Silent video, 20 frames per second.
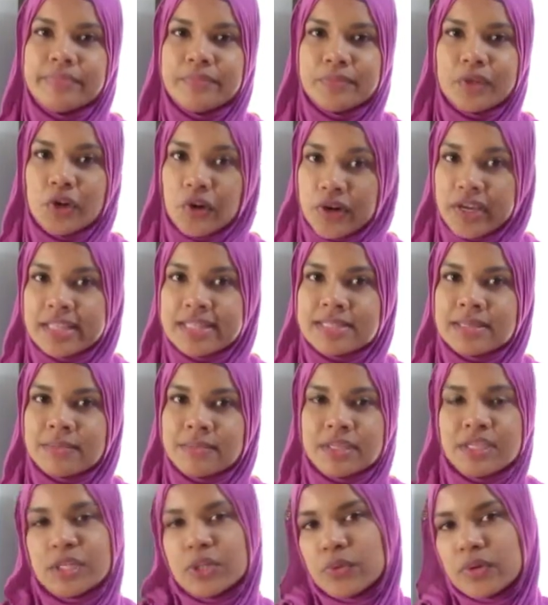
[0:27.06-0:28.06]
cooking
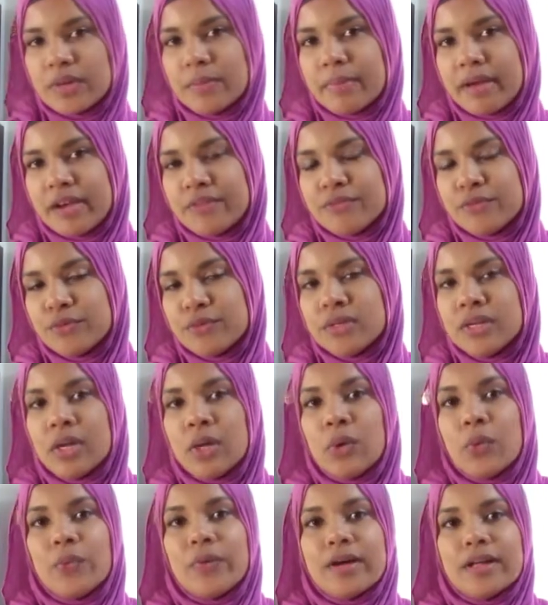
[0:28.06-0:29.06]
something, you don't want to buy food.
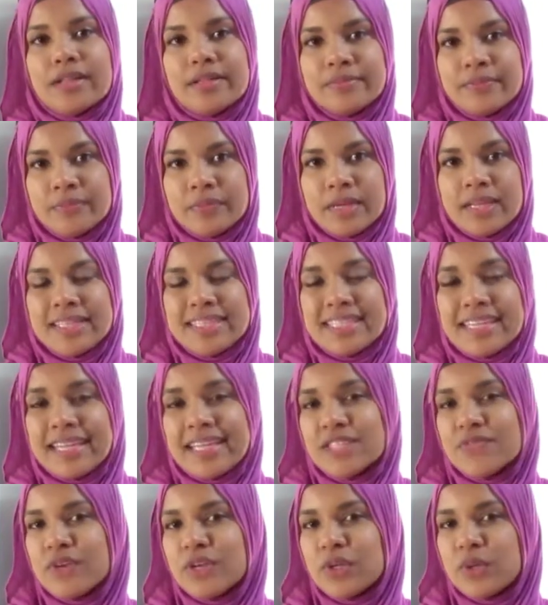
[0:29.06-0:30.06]
Well,
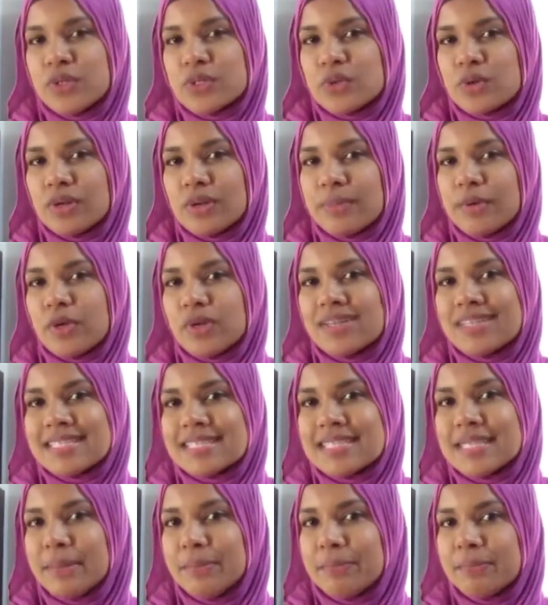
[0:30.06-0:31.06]
today's video is going to be on a
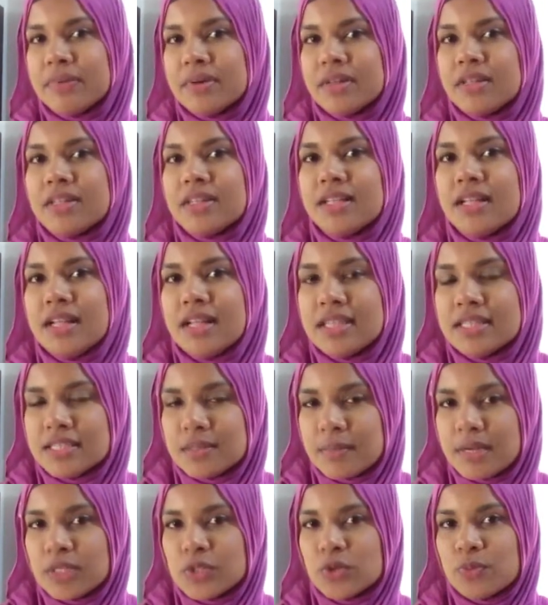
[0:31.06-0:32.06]
simple
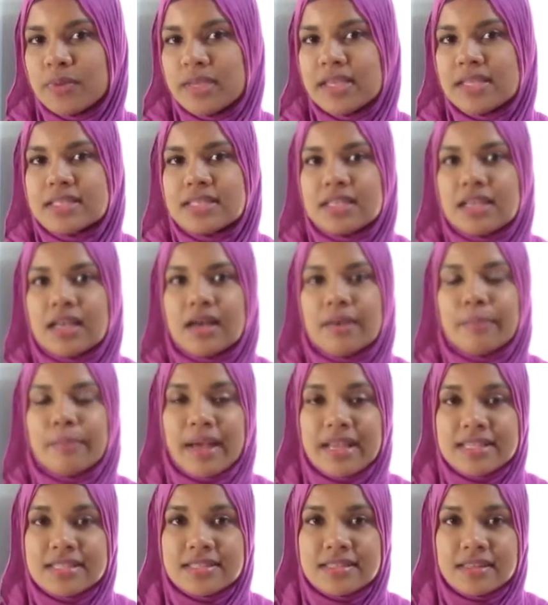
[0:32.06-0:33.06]
tomato-based
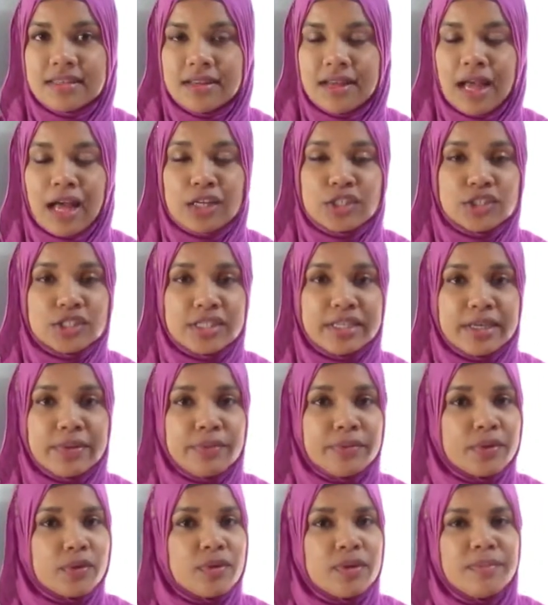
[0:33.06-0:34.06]
pasta. Actually,
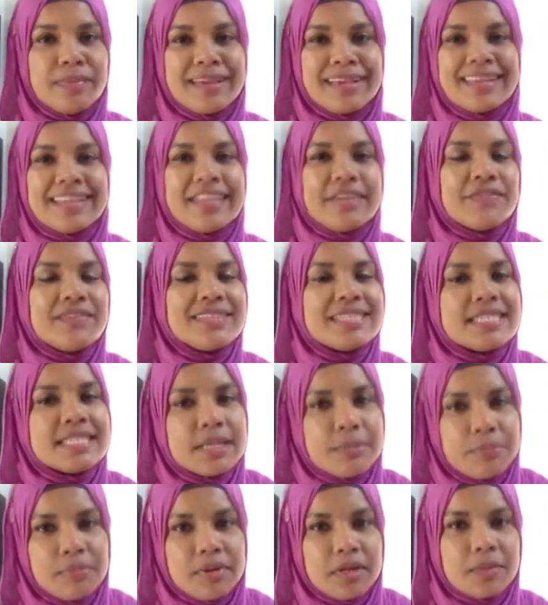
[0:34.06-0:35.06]
we're going to make it even
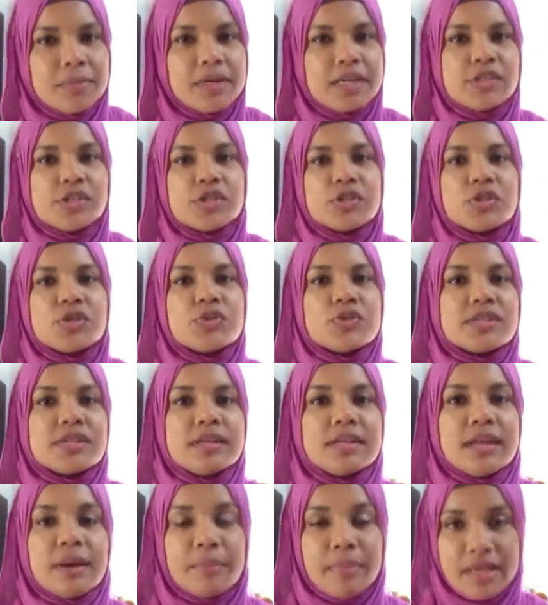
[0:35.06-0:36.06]
simpler by just
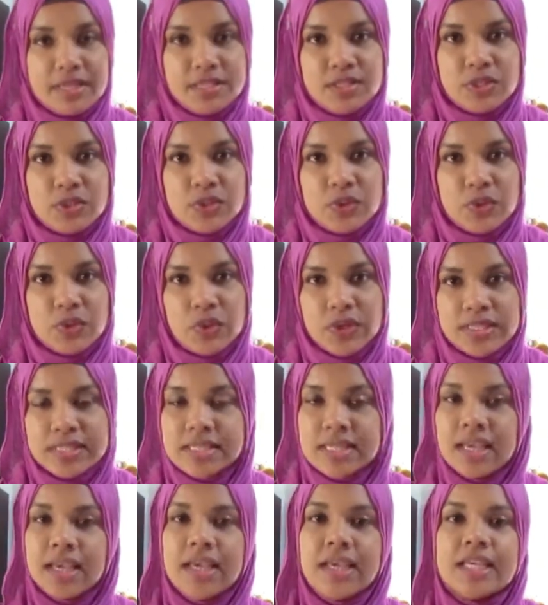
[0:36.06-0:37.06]
using a pasta
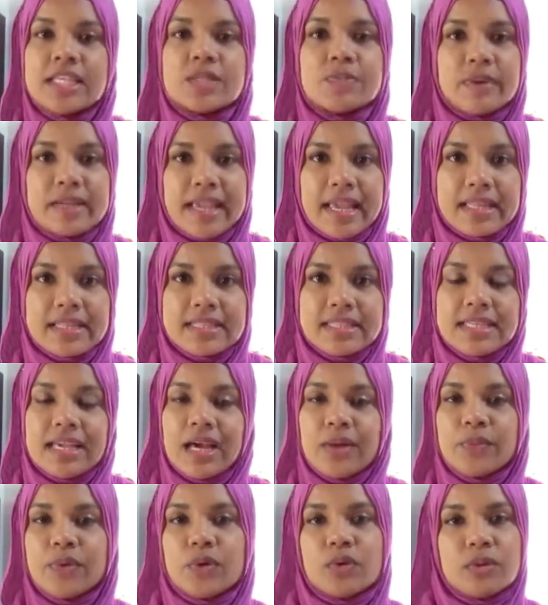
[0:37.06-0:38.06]
sauce, spaghetti,
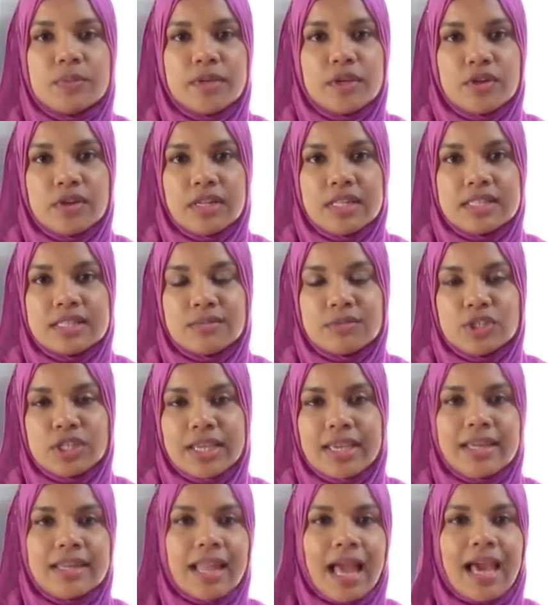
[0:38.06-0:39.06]
and we're going to be grilling some
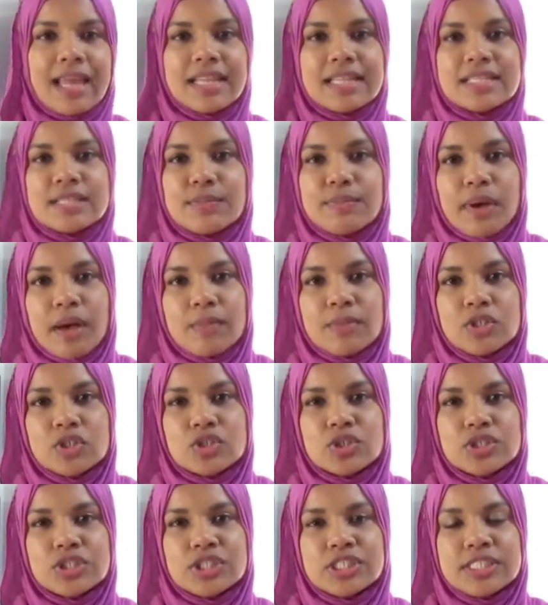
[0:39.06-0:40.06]
chicken, adding some
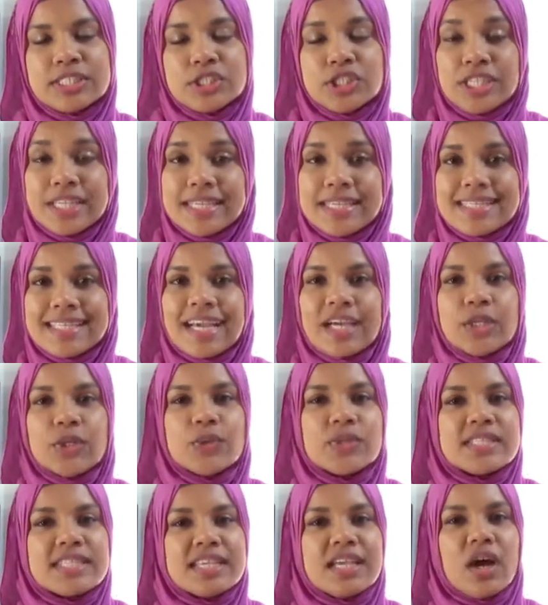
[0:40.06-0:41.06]
Parmesan cheese, and
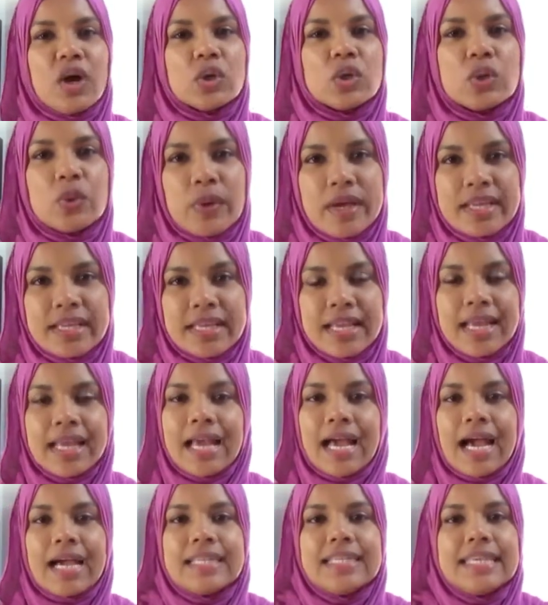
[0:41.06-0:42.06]
you'll see how quick
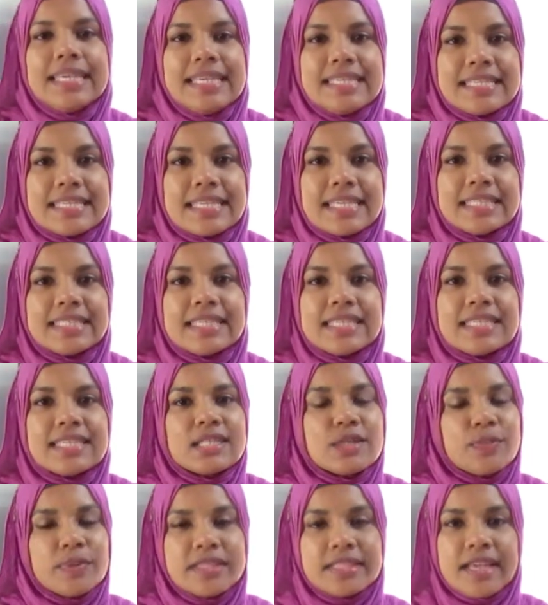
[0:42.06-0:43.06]
and easy it is
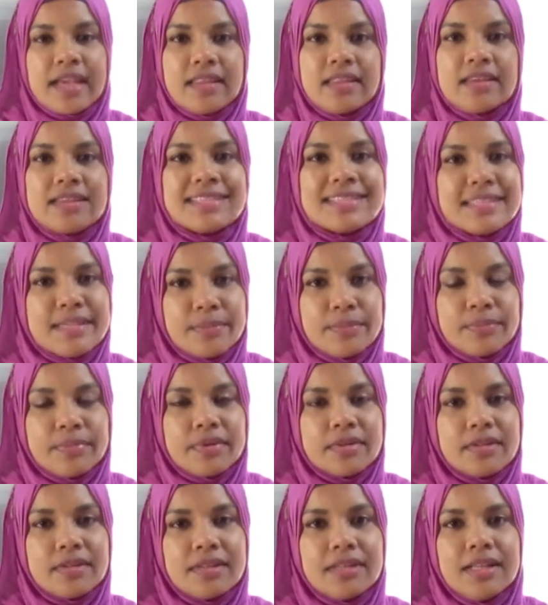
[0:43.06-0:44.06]
to put together a
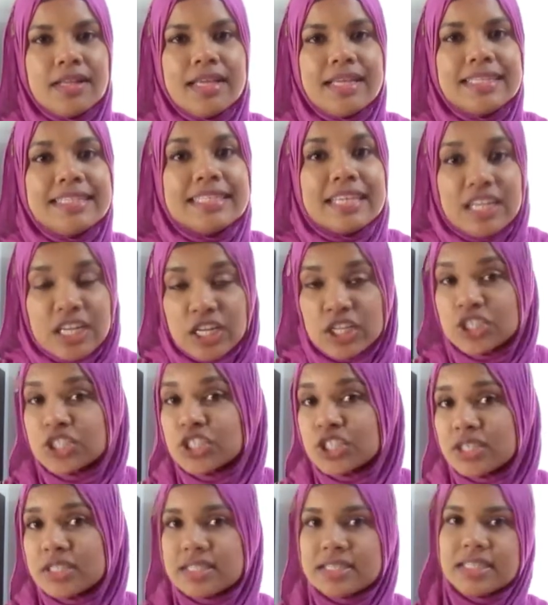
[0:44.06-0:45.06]
simple,
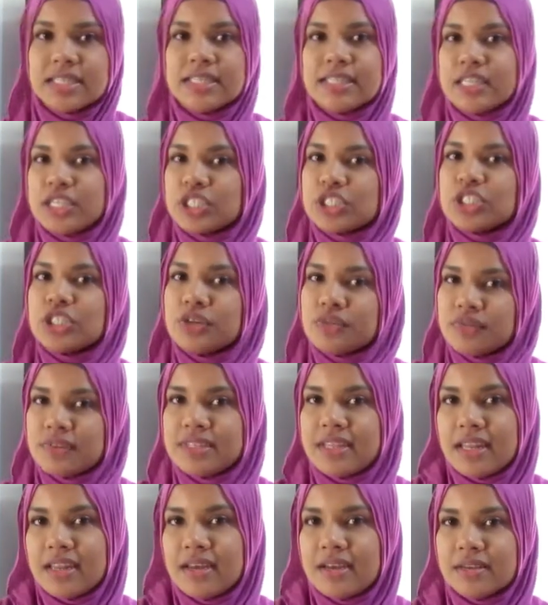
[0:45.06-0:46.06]
delicious dish for
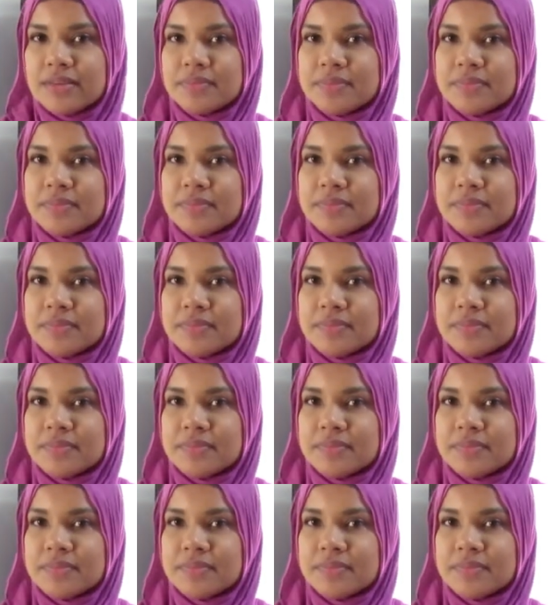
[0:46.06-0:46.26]
dinner.